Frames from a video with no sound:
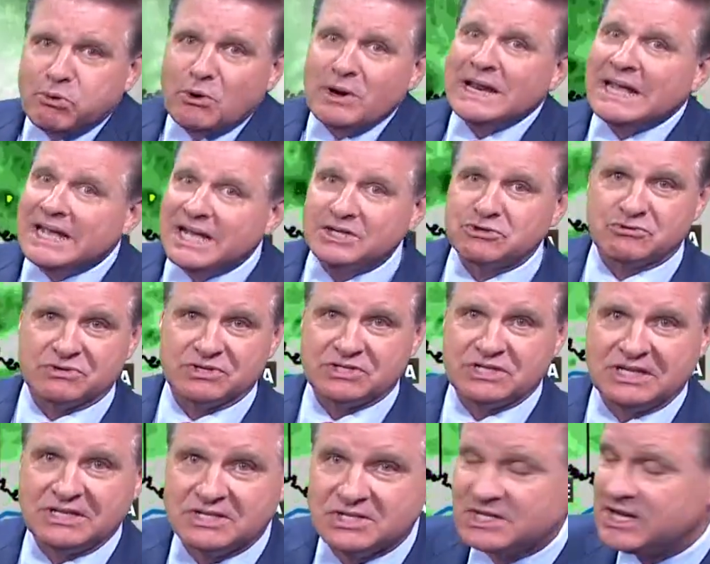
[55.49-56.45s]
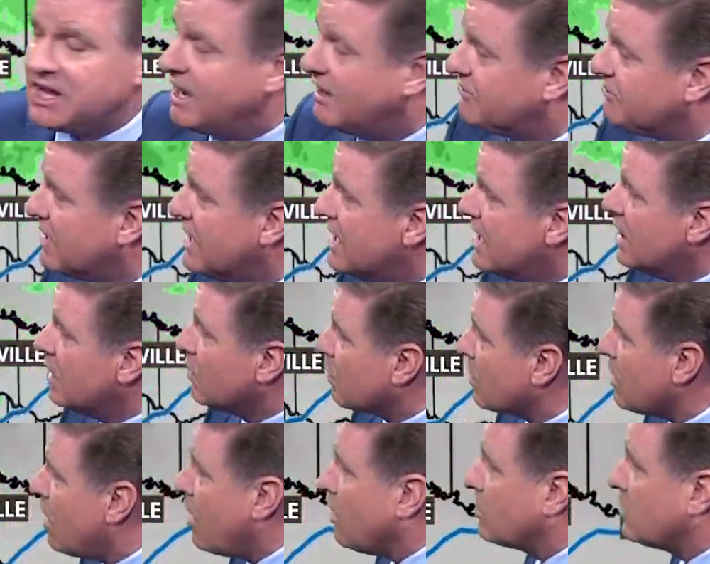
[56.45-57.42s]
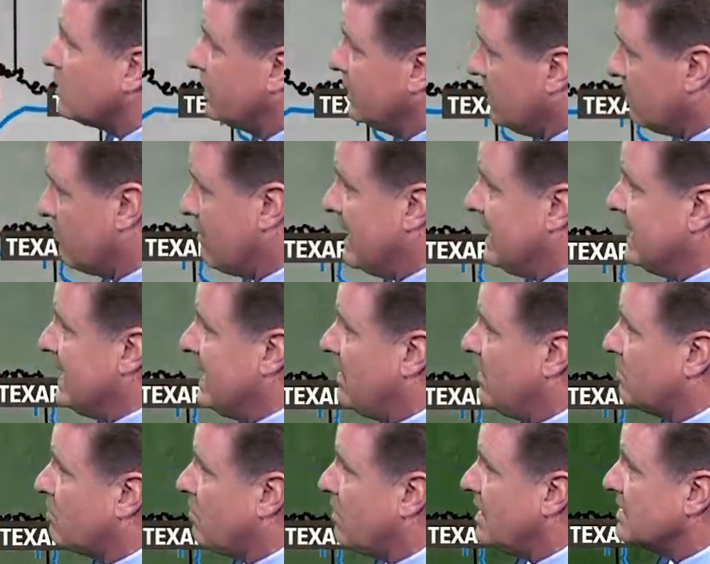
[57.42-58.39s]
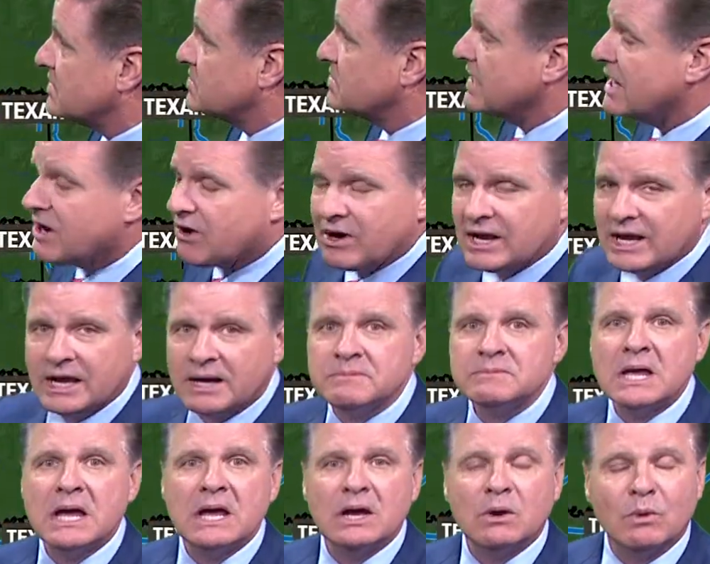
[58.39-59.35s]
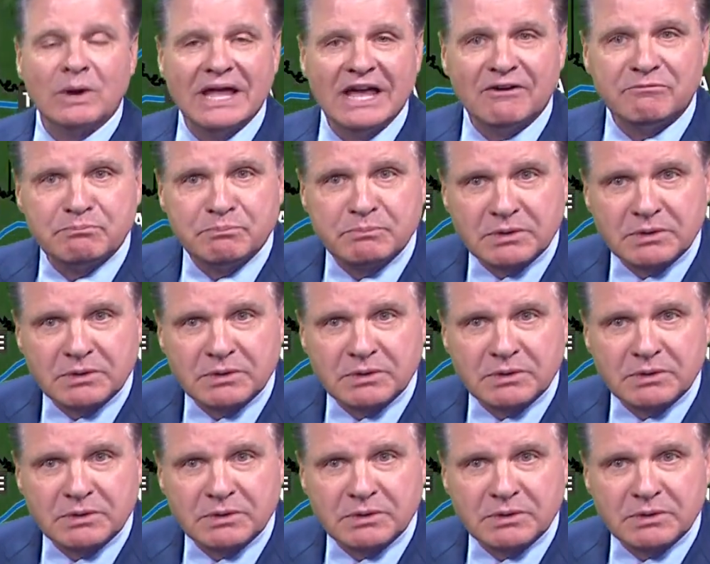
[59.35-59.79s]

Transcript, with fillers: pretty interesting stuff. We're all clear right now across the area. We have